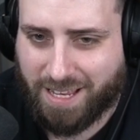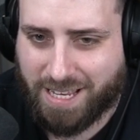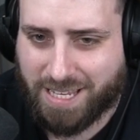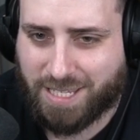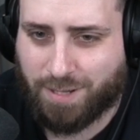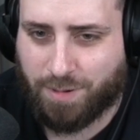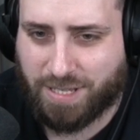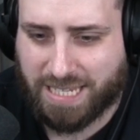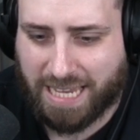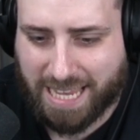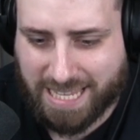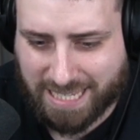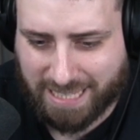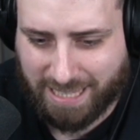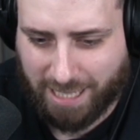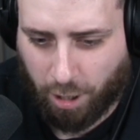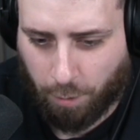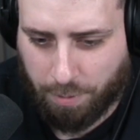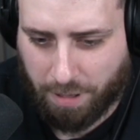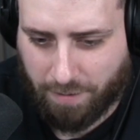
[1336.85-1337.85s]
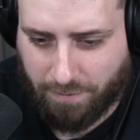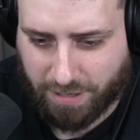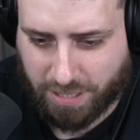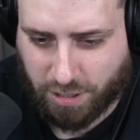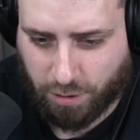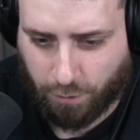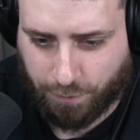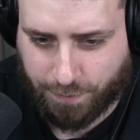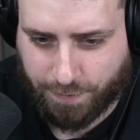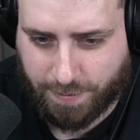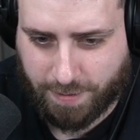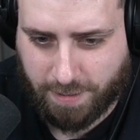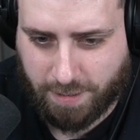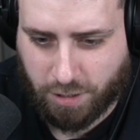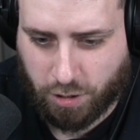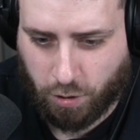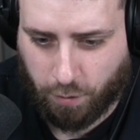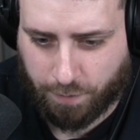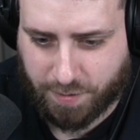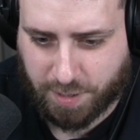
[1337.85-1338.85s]
So it's a little bit of a
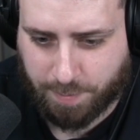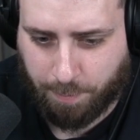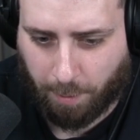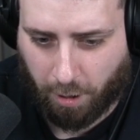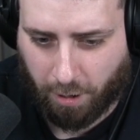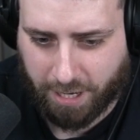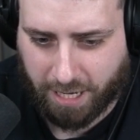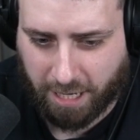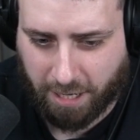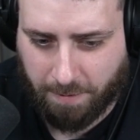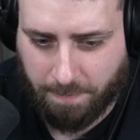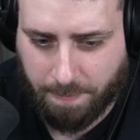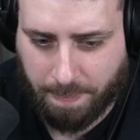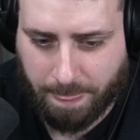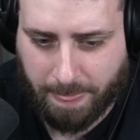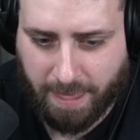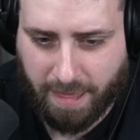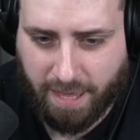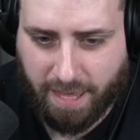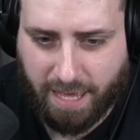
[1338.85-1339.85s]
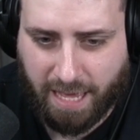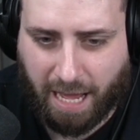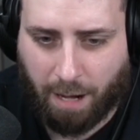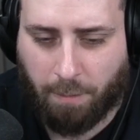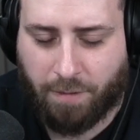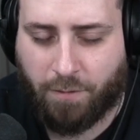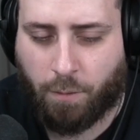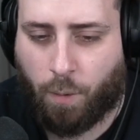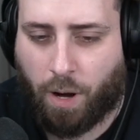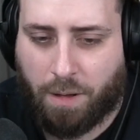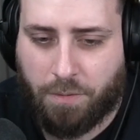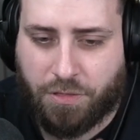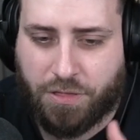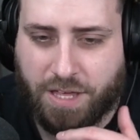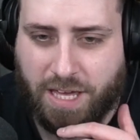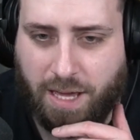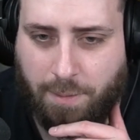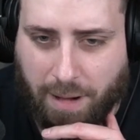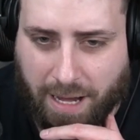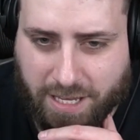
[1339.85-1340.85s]
tough spot here. However, what I
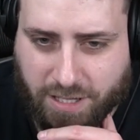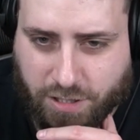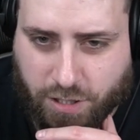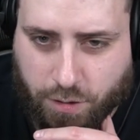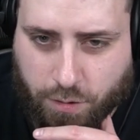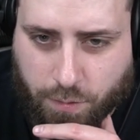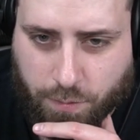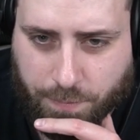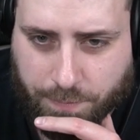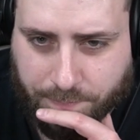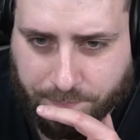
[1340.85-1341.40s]
think I might do